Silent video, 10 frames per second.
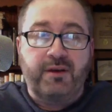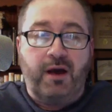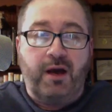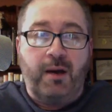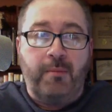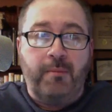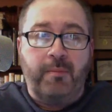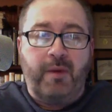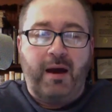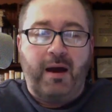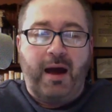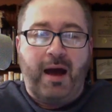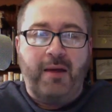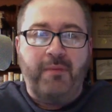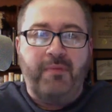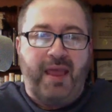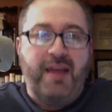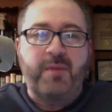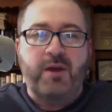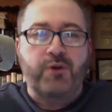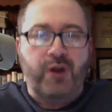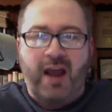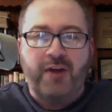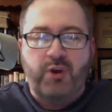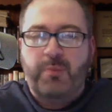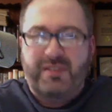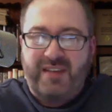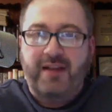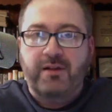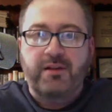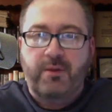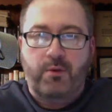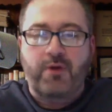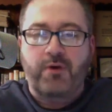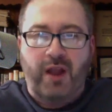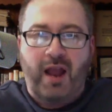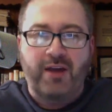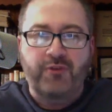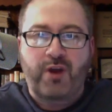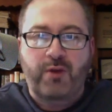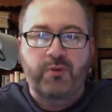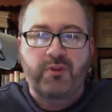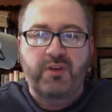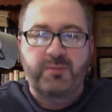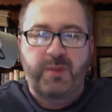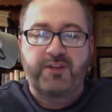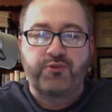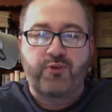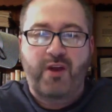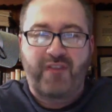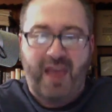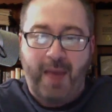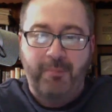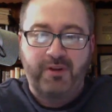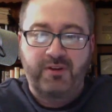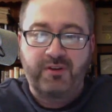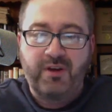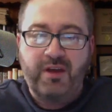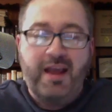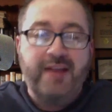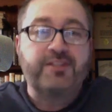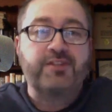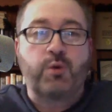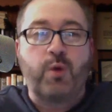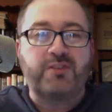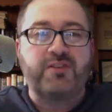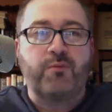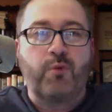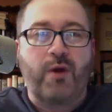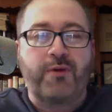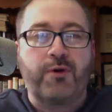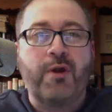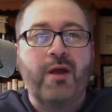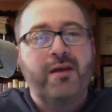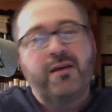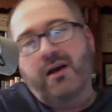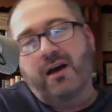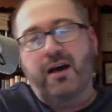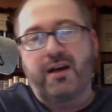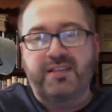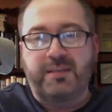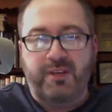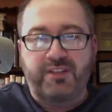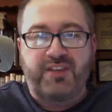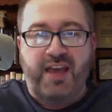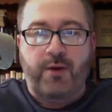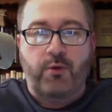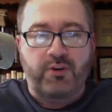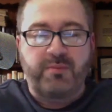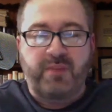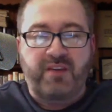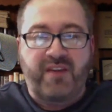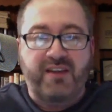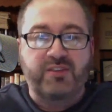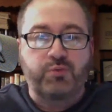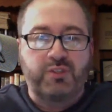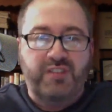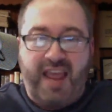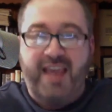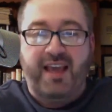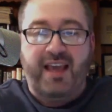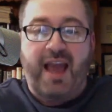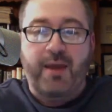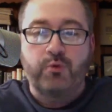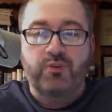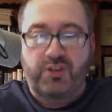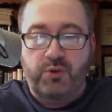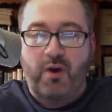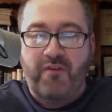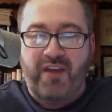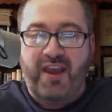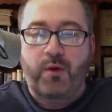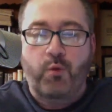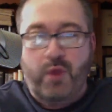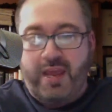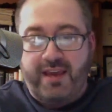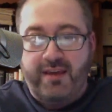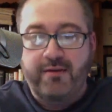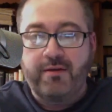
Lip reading: they had to be under contract, but technically they were under contract when the expansion draft happened. It's just a question of whether a team like Seattle or a team like Vegas would take a guy who was a UFA in a week